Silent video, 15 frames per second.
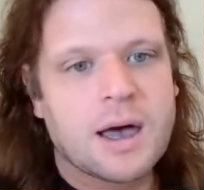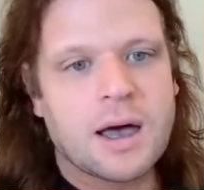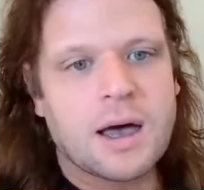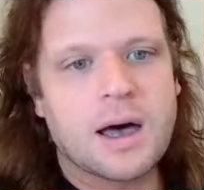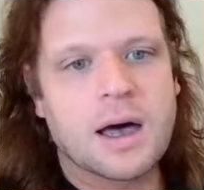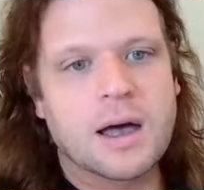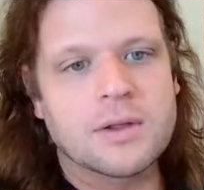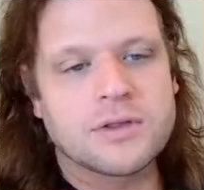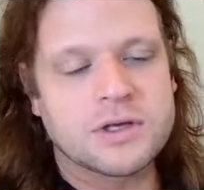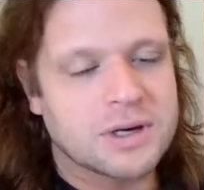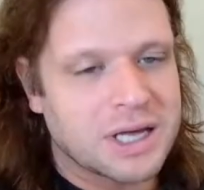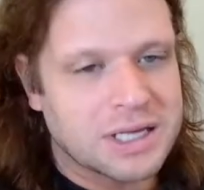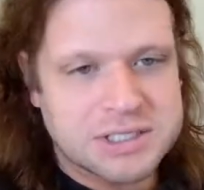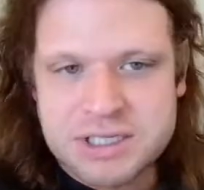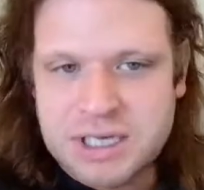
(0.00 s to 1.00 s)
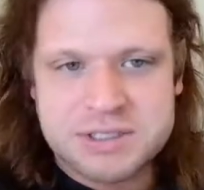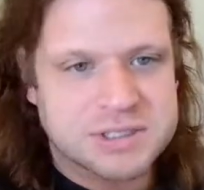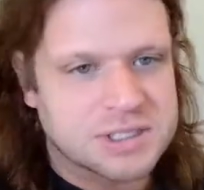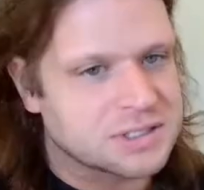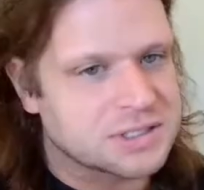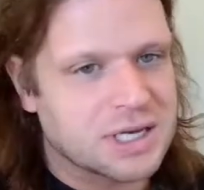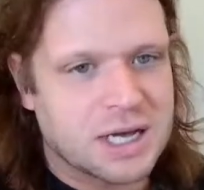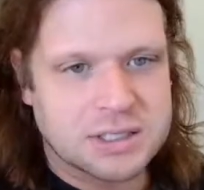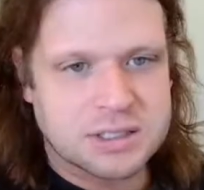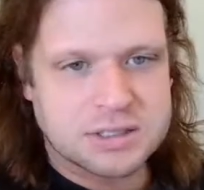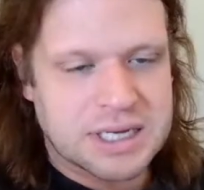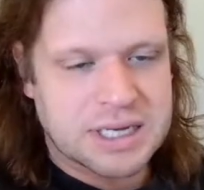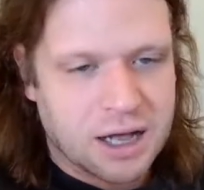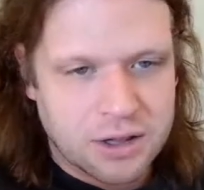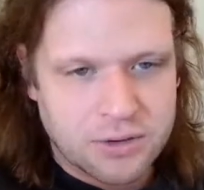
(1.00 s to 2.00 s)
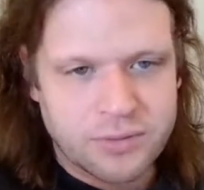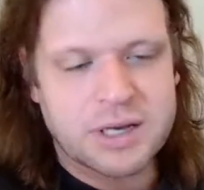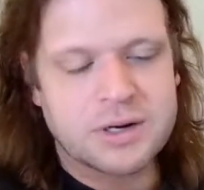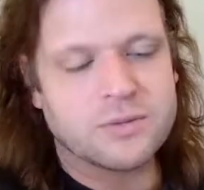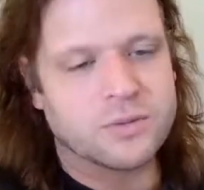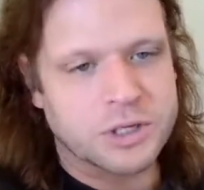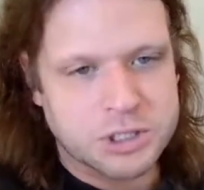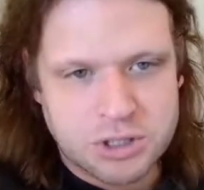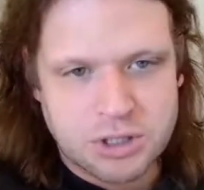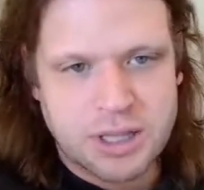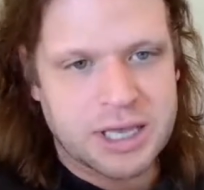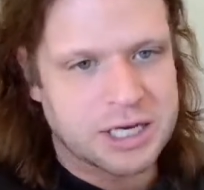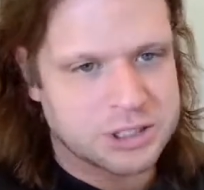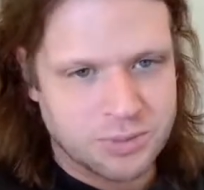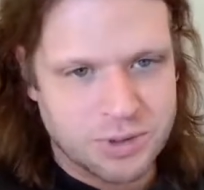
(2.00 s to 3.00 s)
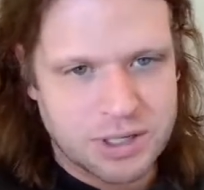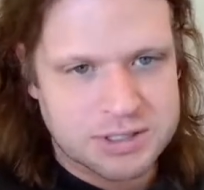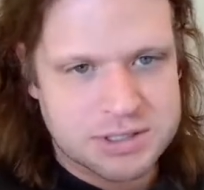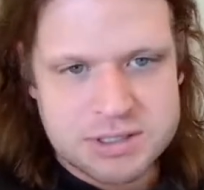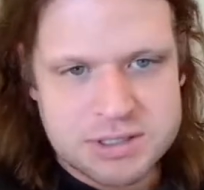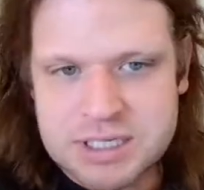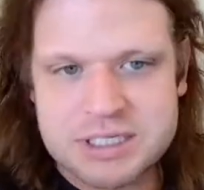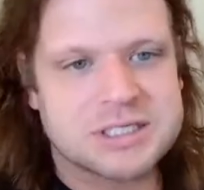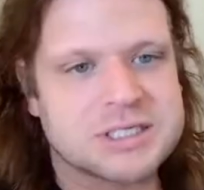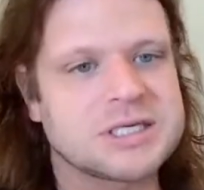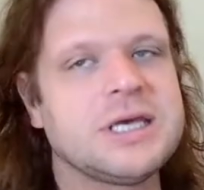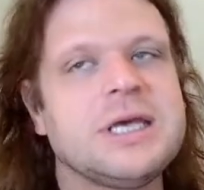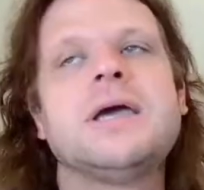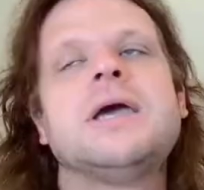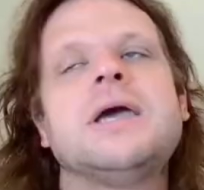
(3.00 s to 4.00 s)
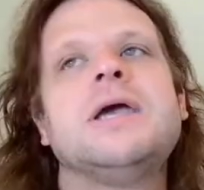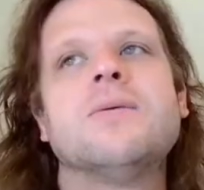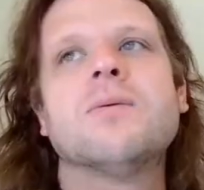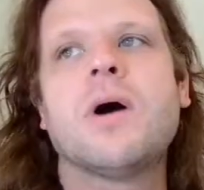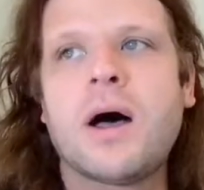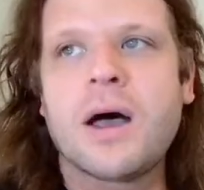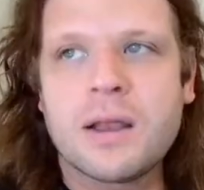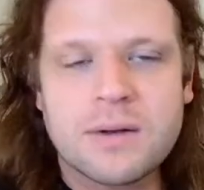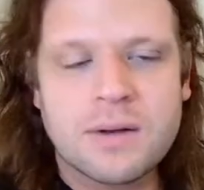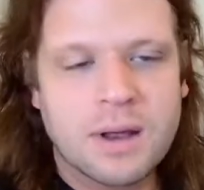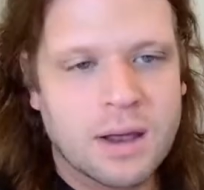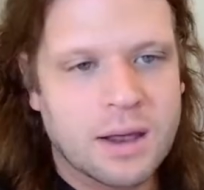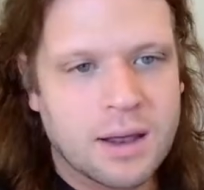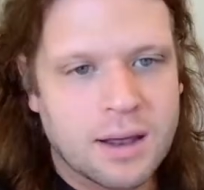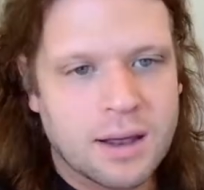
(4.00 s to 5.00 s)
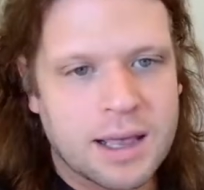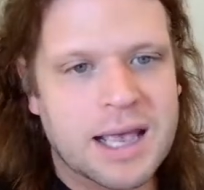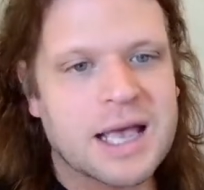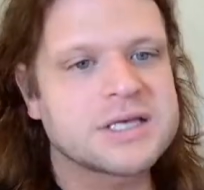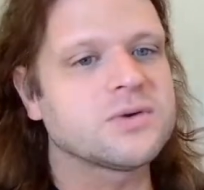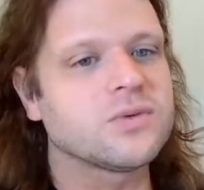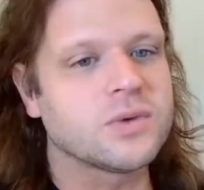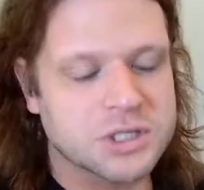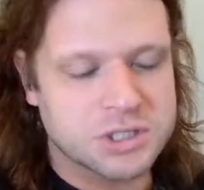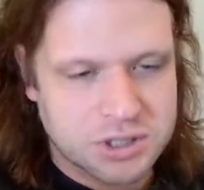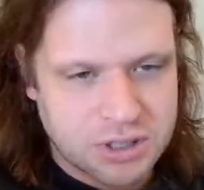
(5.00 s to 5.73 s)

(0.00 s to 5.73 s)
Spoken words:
The United States does not tolerate regional hegemons. They see Iran as a regional